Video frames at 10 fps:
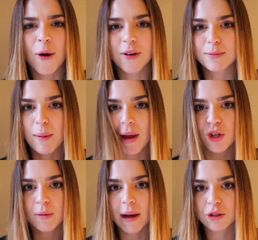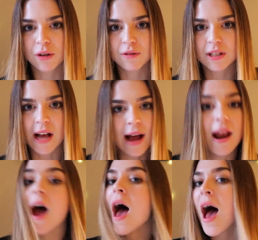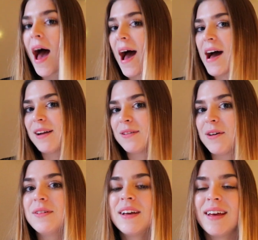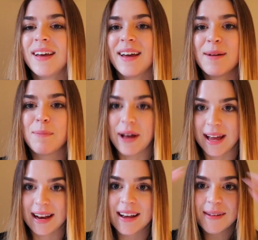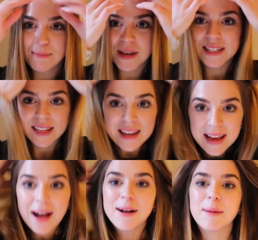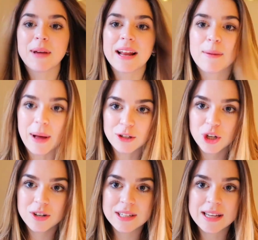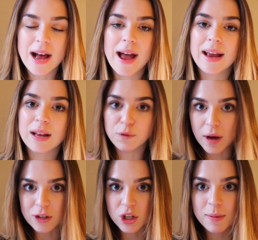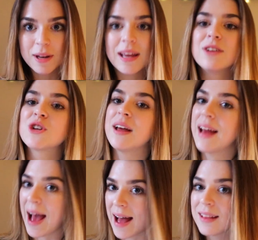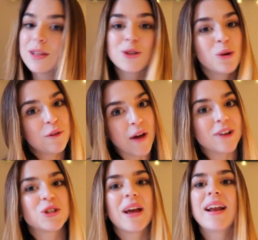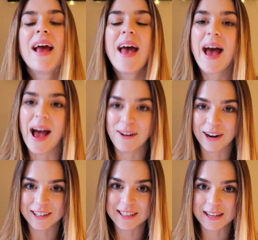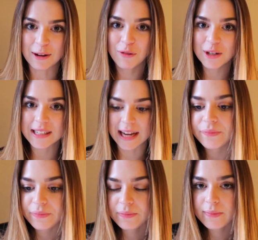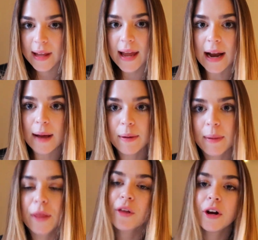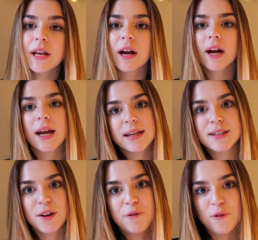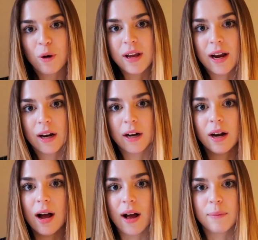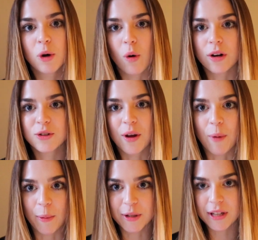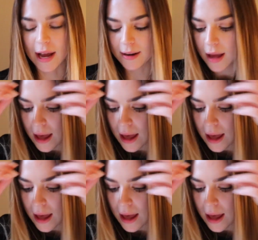or is my major Bachelor of Design? I don't know. But basically, yeah, I'm getting a Bachelor of Design in Fashion Communication at the School of Fashion at Ryerson University. And I'm in my third year. It's a 4-year course, so I'm almost done.